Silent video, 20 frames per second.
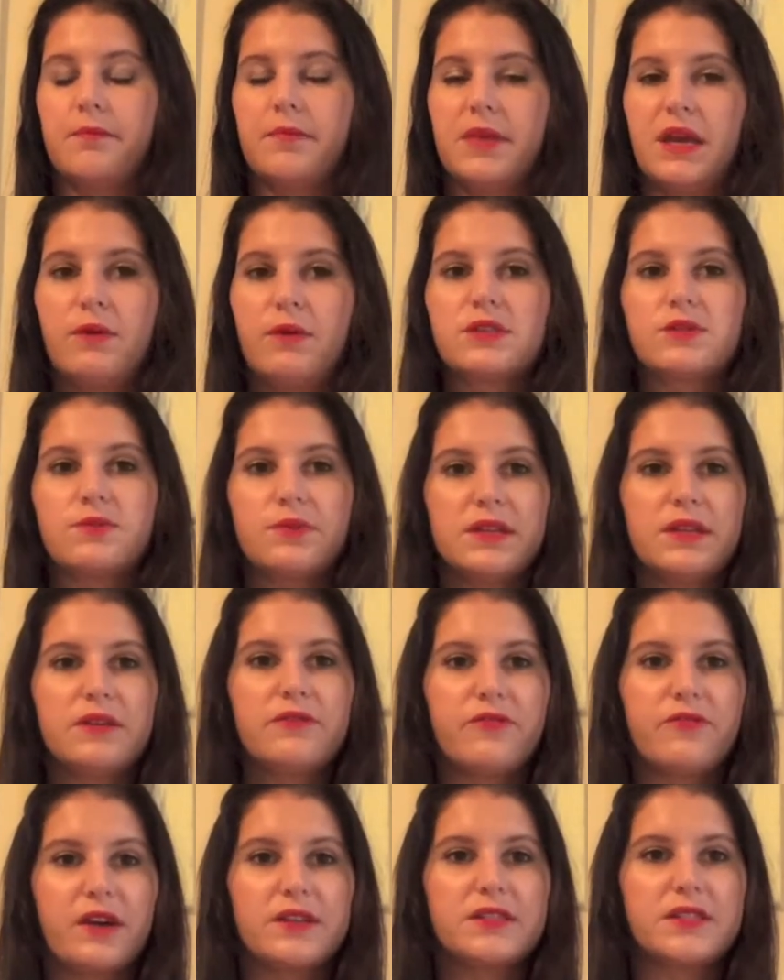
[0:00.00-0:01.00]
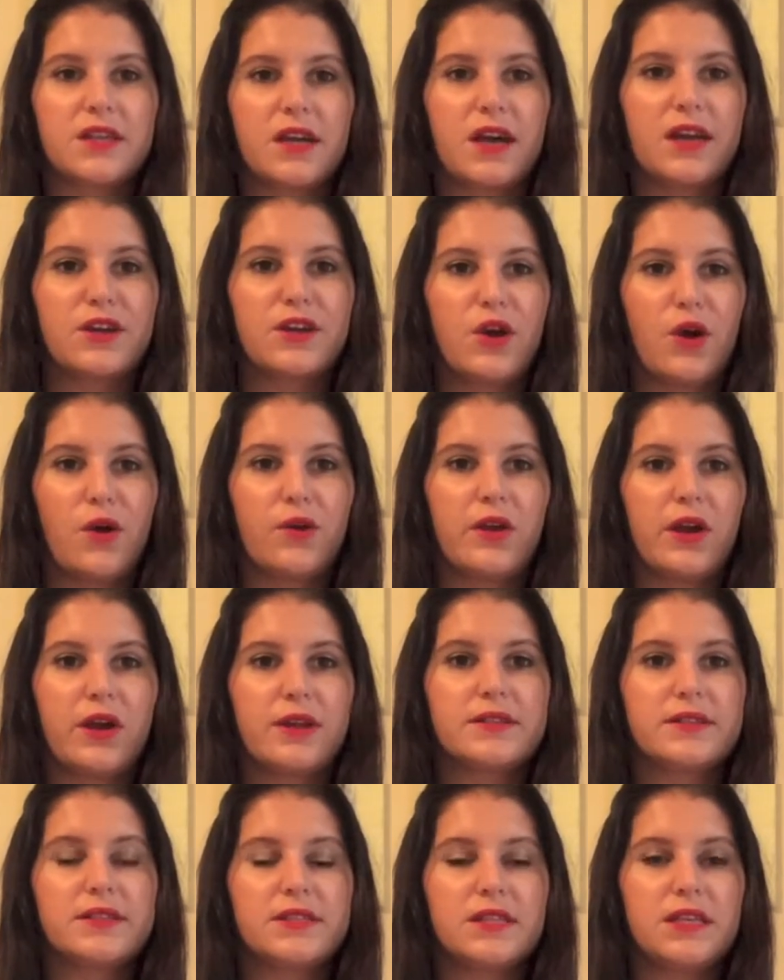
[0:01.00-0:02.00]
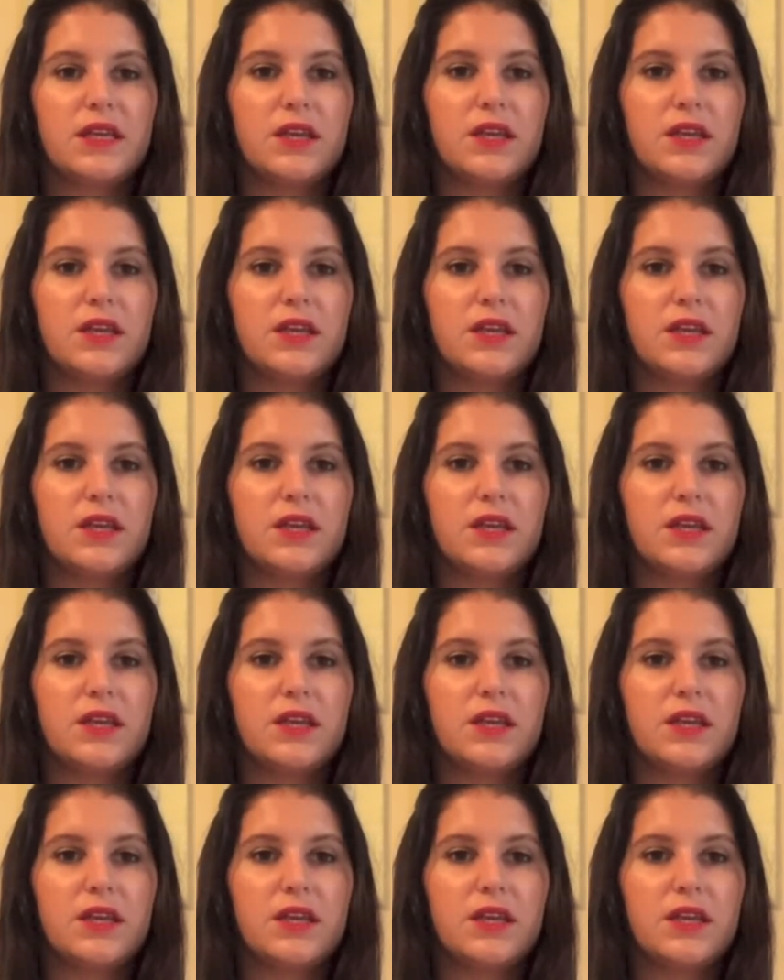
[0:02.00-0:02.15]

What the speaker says: It was really fun to kind of go there and see,